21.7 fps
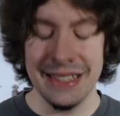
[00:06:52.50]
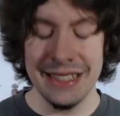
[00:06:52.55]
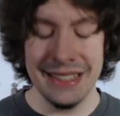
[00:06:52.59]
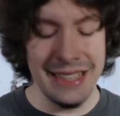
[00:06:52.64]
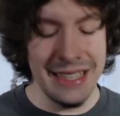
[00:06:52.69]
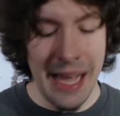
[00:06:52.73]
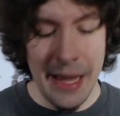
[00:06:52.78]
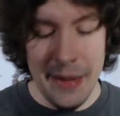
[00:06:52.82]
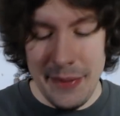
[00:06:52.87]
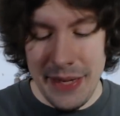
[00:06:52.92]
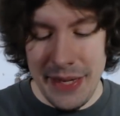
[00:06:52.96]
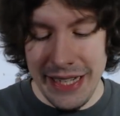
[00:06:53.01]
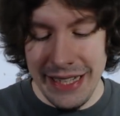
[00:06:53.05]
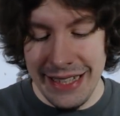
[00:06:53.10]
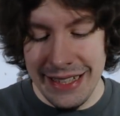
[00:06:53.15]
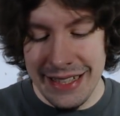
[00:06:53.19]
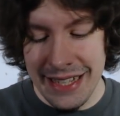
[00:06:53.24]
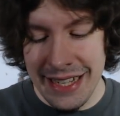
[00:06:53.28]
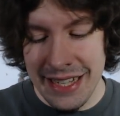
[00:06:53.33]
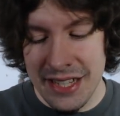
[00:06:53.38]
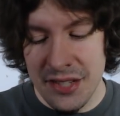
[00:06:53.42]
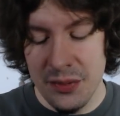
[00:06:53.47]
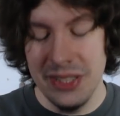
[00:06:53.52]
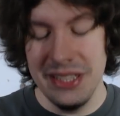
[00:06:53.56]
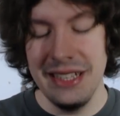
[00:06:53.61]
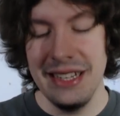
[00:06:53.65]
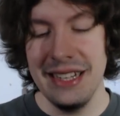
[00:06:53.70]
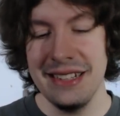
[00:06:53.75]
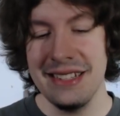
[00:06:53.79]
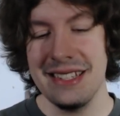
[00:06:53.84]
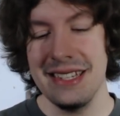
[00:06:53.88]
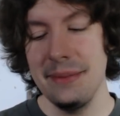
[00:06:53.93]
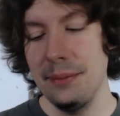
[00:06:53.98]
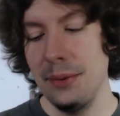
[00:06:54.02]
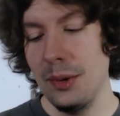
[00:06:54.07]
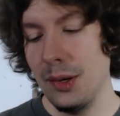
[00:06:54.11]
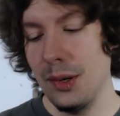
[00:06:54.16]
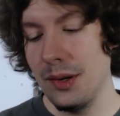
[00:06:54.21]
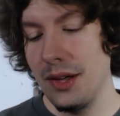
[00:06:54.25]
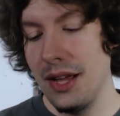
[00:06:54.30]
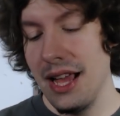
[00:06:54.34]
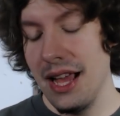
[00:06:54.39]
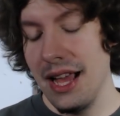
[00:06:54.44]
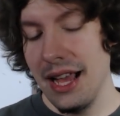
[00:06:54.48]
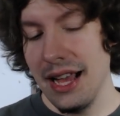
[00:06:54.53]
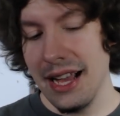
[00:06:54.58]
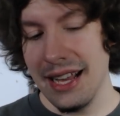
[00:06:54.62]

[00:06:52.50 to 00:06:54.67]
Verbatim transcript: kind of thing. I mean, it's it's really that simple.